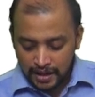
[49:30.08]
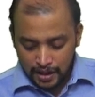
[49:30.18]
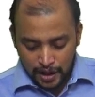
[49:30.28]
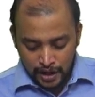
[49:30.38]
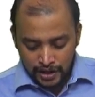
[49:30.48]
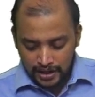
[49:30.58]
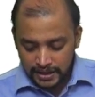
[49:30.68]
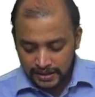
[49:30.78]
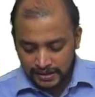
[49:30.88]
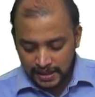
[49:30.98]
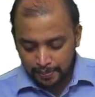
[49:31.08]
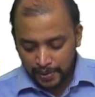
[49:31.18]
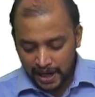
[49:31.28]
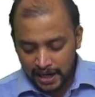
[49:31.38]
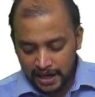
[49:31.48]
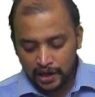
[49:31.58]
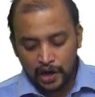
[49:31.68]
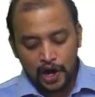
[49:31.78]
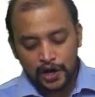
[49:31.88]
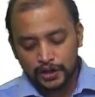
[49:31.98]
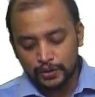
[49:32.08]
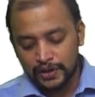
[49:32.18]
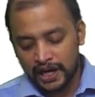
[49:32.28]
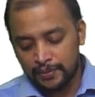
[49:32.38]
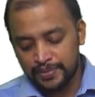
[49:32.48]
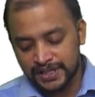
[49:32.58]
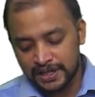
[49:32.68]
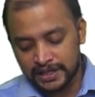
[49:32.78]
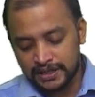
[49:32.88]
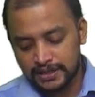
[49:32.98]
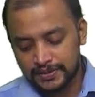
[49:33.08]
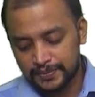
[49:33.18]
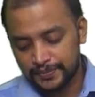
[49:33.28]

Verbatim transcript: or supplier not doing business